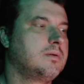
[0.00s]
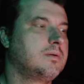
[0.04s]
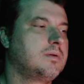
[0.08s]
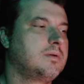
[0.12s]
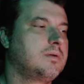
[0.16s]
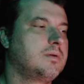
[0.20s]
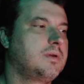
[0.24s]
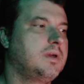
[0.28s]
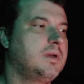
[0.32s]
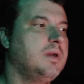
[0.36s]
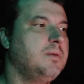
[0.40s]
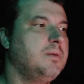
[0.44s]

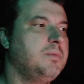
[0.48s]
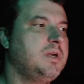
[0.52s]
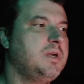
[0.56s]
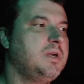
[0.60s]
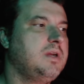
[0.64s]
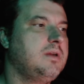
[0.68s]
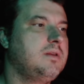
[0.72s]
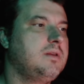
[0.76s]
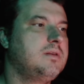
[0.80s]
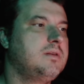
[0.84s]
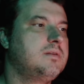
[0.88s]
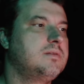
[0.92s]
Okay, it
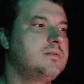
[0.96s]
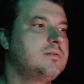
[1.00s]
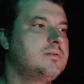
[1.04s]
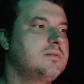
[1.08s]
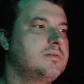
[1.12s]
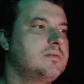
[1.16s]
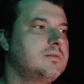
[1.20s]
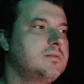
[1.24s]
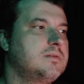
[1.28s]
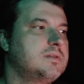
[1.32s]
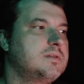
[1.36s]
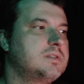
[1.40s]
made
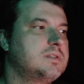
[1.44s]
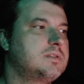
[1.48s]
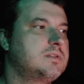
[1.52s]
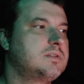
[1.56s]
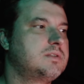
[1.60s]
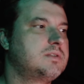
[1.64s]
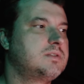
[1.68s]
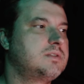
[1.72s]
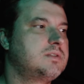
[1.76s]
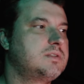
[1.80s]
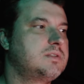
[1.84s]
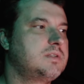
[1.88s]

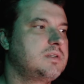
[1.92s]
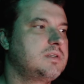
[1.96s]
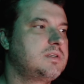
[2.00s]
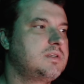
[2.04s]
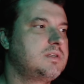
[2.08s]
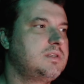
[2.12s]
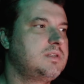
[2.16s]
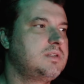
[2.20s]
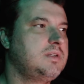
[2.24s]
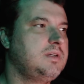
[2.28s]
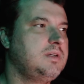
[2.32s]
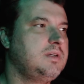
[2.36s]

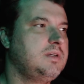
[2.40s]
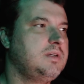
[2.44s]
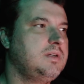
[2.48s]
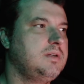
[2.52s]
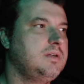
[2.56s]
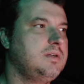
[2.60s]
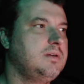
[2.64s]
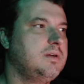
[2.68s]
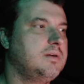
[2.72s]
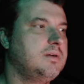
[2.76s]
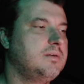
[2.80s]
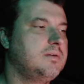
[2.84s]

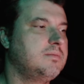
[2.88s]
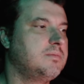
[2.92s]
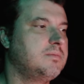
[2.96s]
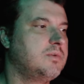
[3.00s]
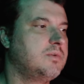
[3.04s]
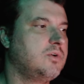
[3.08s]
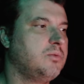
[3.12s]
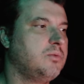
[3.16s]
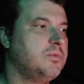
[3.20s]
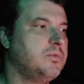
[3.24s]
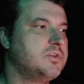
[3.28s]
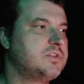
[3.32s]
60,
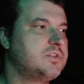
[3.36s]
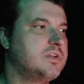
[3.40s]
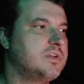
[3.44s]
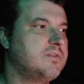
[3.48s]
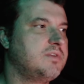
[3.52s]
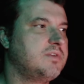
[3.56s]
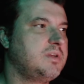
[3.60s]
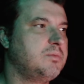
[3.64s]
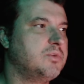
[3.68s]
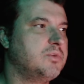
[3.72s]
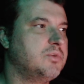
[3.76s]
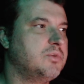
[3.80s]
almost
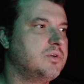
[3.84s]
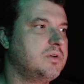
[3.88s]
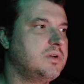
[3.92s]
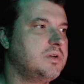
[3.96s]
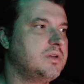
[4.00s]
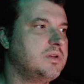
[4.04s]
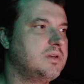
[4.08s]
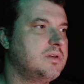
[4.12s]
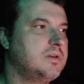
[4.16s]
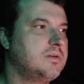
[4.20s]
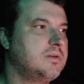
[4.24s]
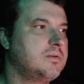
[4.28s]
70
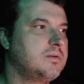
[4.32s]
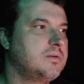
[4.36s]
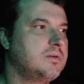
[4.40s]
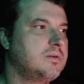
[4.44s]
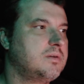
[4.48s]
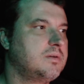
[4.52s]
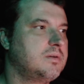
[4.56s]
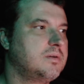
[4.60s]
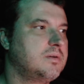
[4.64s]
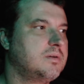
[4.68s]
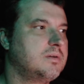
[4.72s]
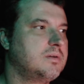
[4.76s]
million.
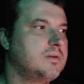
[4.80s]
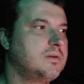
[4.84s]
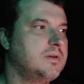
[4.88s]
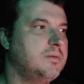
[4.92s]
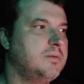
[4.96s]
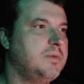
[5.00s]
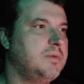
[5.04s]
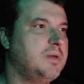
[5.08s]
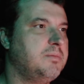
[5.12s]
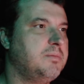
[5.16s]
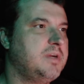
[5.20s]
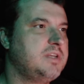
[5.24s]

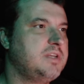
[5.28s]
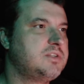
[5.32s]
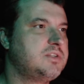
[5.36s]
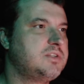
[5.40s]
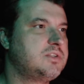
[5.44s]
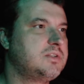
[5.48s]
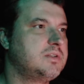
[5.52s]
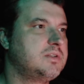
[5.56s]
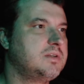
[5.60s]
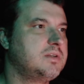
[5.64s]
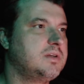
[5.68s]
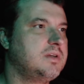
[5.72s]

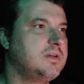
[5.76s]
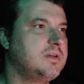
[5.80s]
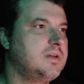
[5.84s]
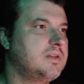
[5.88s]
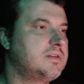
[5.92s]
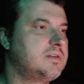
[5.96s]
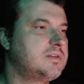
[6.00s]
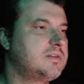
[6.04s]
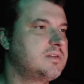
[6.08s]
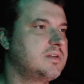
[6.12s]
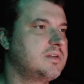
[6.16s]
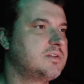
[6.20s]

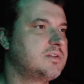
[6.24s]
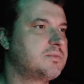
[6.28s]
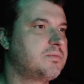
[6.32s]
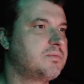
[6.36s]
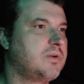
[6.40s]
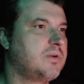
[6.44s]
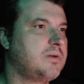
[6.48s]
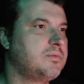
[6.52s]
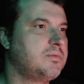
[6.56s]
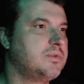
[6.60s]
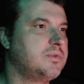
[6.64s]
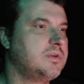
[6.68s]
It's
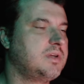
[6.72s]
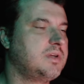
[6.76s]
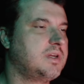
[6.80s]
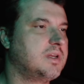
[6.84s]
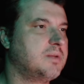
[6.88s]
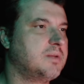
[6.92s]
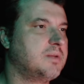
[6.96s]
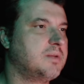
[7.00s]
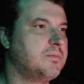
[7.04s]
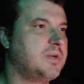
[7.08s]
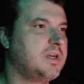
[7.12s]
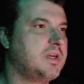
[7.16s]
probably
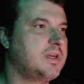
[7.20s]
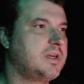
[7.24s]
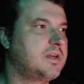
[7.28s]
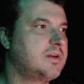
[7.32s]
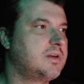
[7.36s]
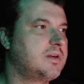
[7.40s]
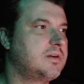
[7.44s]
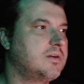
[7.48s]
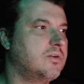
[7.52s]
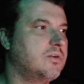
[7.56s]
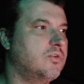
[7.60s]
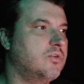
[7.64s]
gonna make
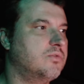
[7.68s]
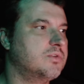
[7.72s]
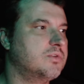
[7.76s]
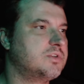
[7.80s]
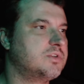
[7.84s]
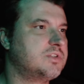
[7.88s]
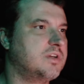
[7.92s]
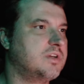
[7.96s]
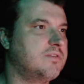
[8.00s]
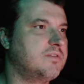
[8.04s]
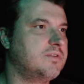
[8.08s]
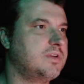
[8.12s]
over
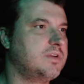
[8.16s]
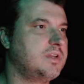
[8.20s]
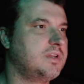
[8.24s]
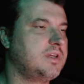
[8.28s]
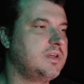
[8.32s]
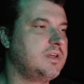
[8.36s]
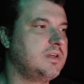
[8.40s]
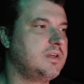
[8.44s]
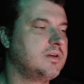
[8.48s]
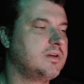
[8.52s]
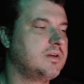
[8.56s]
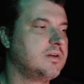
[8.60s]

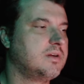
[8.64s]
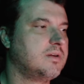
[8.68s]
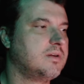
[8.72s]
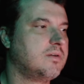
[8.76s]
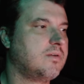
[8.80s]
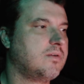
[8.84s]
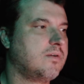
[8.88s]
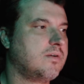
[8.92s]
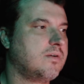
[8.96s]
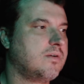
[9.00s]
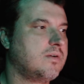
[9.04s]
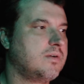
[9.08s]
70,
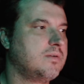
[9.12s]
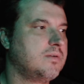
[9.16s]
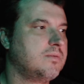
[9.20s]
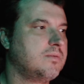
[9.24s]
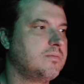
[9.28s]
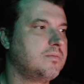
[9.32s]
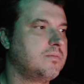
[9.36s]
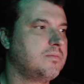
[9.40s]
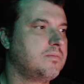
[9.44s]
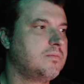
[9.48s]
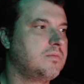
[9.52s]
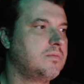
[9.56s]

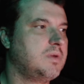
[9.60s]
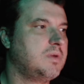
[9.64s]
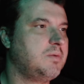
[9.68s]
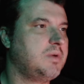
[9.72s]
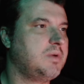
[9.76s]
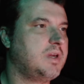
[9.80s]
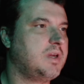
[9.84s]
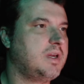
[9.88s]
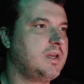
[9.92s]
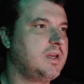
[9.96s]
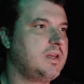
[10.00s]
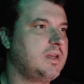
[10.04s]
maybe
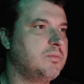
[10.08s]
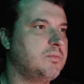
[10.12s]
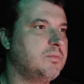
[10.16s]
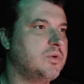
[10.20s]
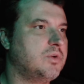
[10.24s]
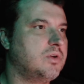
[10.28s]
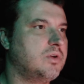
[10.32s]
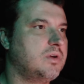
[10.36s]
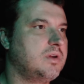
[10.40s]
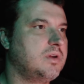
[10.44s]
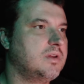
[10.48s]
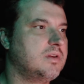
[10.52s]
80
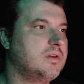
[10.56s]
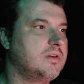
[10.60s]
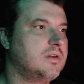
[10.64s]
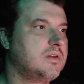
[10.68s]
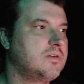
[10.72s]
million.